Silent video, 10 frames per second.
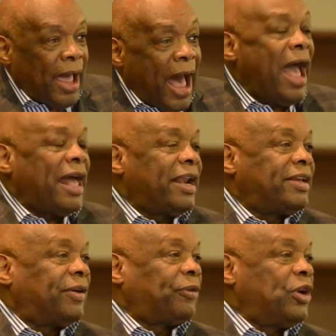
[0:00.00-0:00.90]
I had
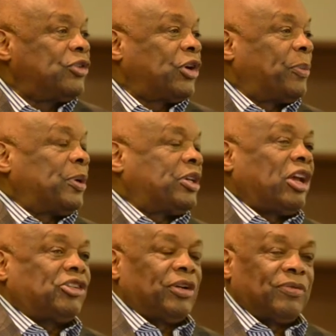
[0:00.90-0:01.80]
a different
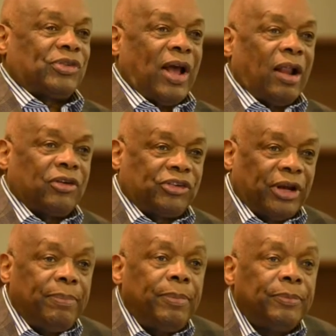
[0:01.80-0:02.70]
interpretation of
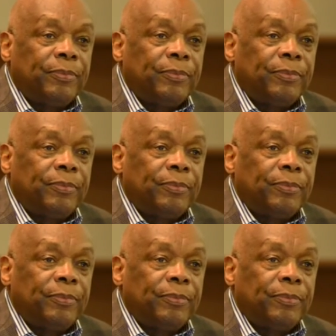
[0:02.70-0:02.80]
scholarship.